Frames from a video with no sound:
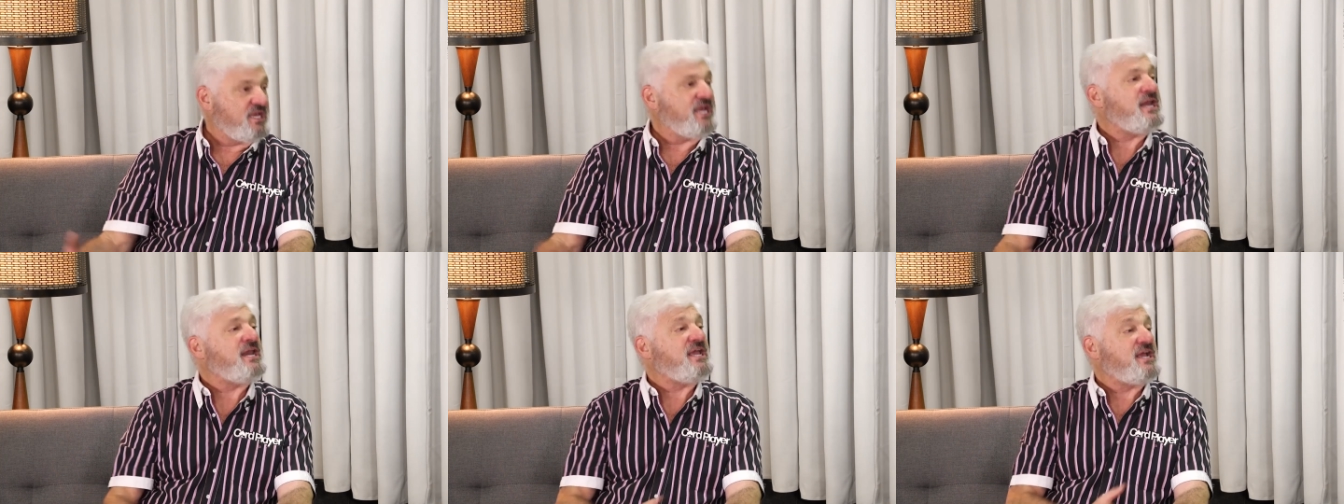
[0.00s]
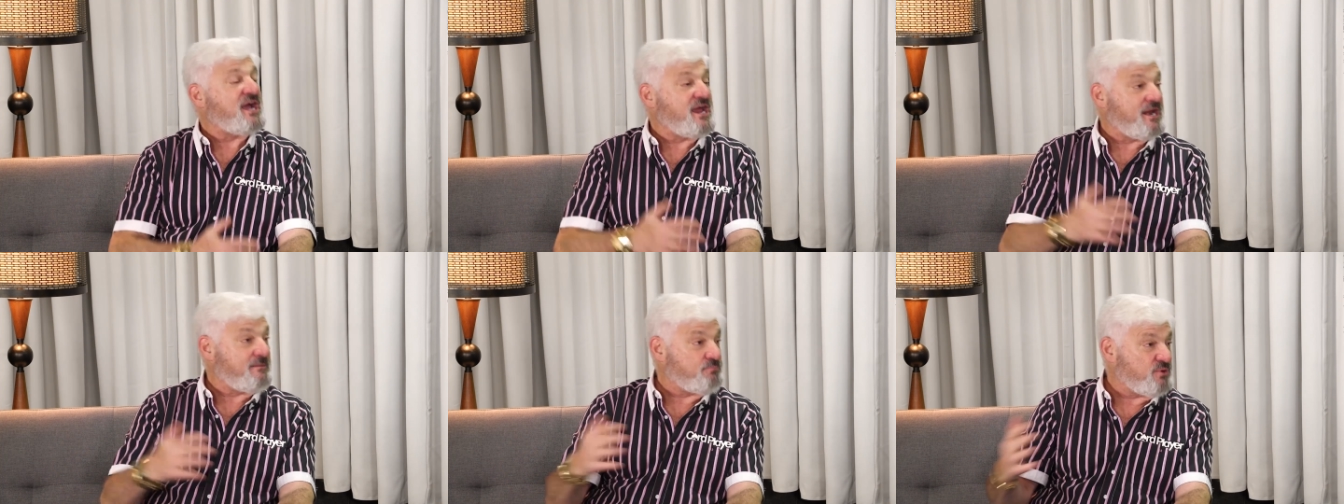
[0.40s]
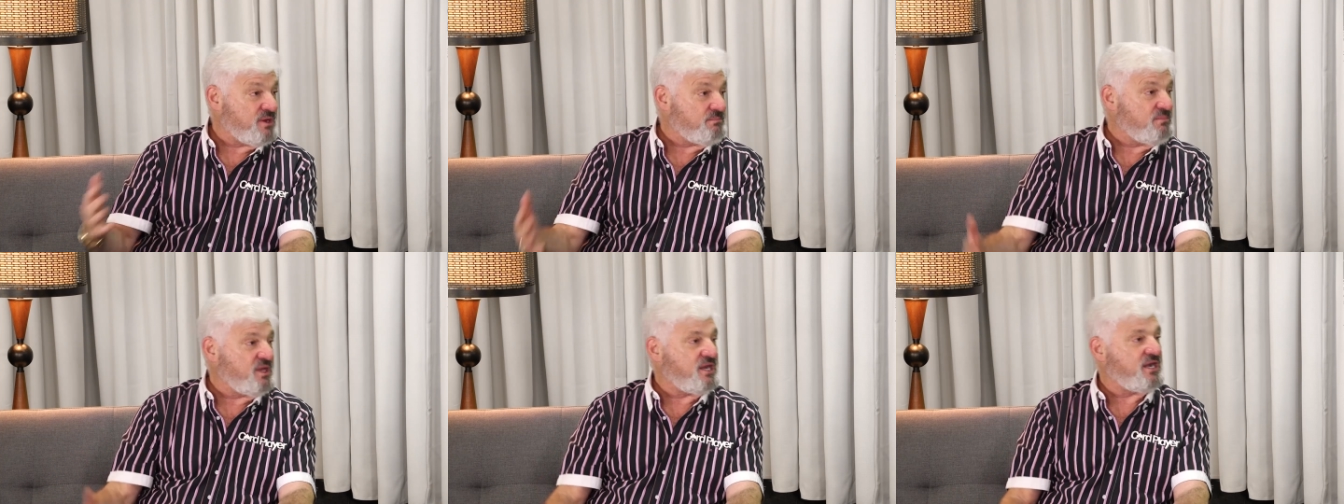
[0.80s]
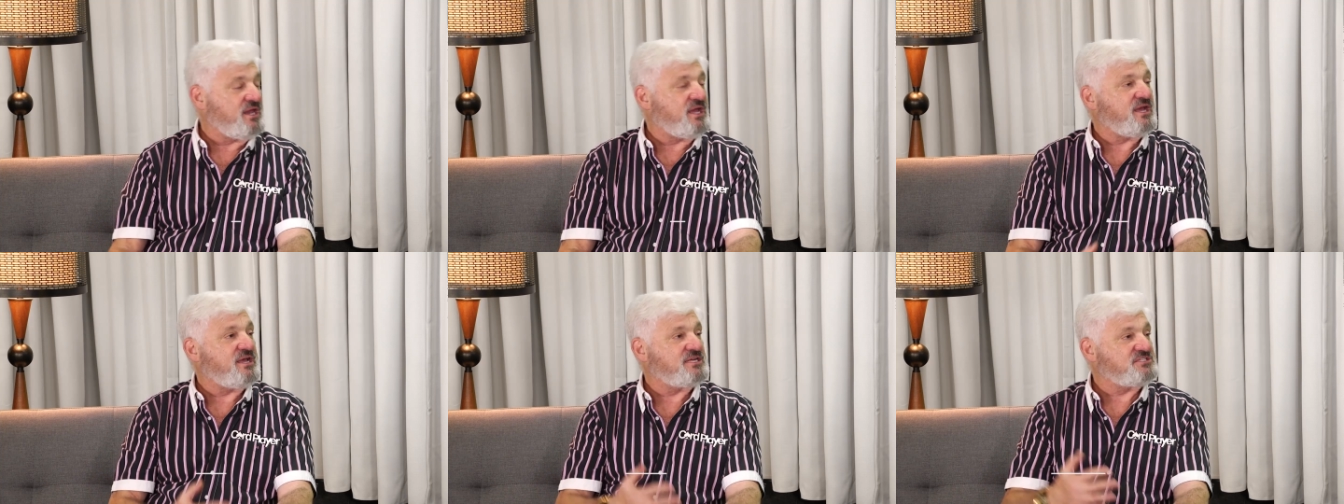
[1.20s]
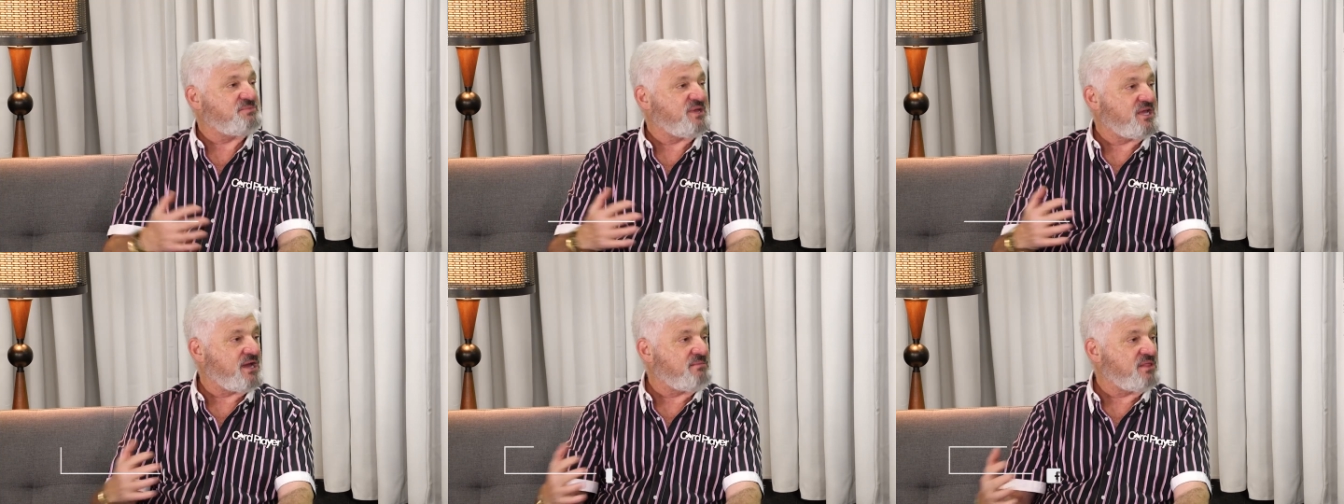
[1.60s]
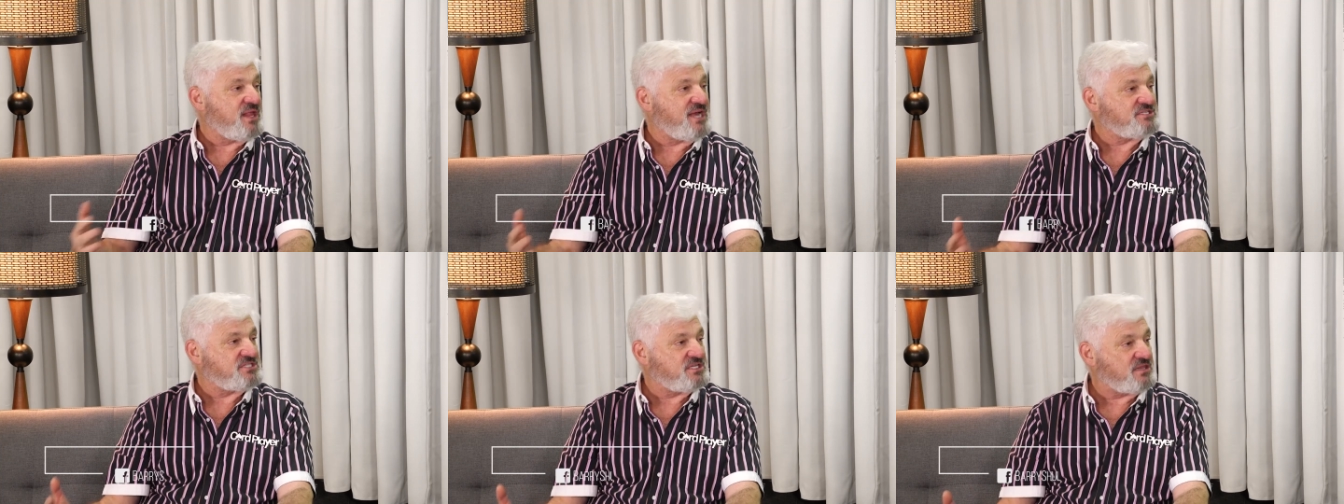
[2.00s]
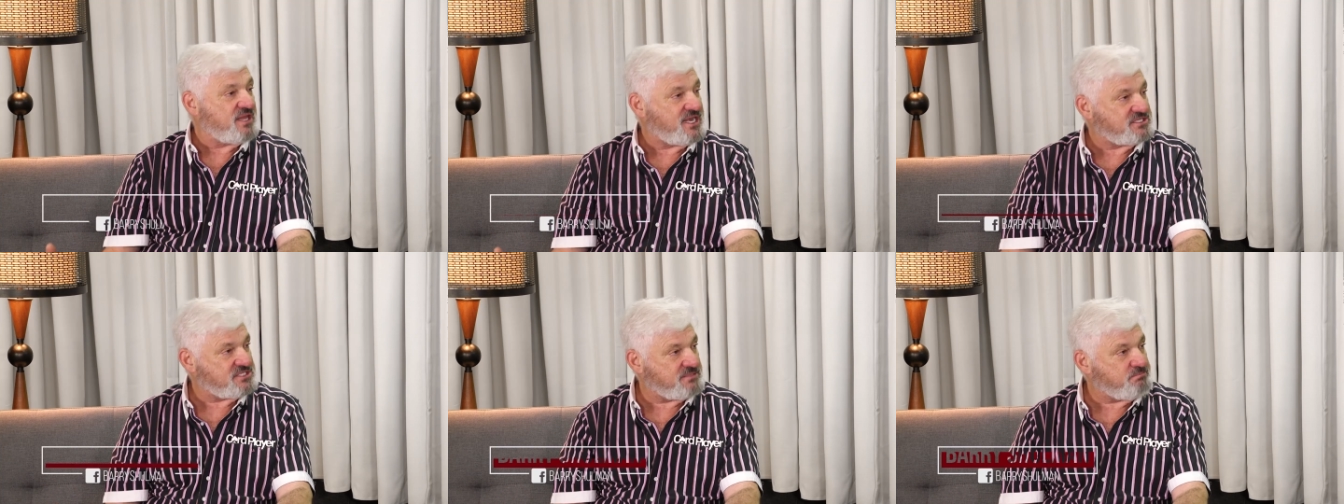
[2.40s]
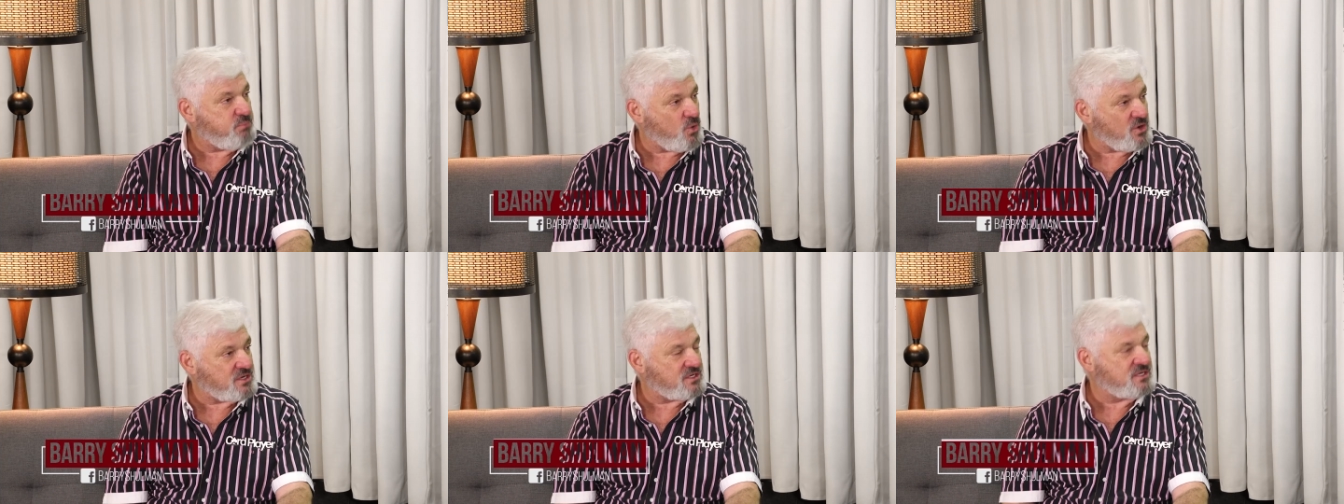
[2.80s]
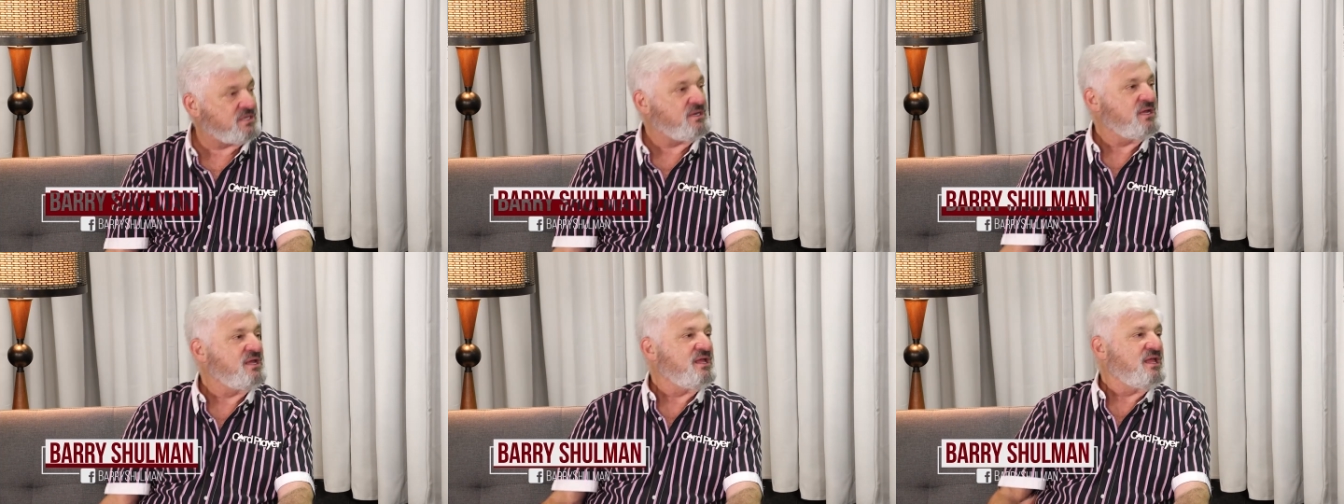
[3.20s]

any kind of print media, has become less and less important